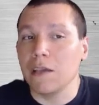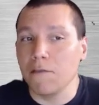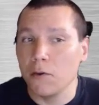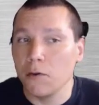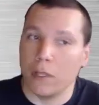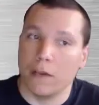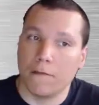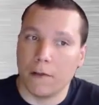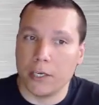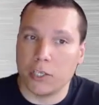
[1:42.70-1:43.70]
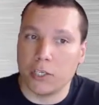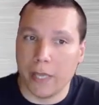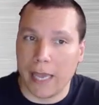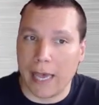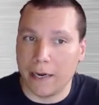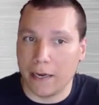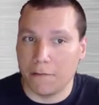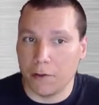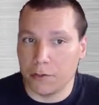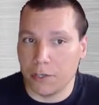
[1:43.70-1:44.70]
TFuel inflation being added
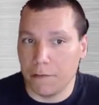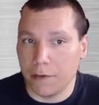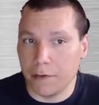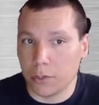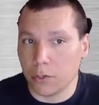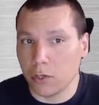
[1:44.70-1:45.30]
in for those individuals.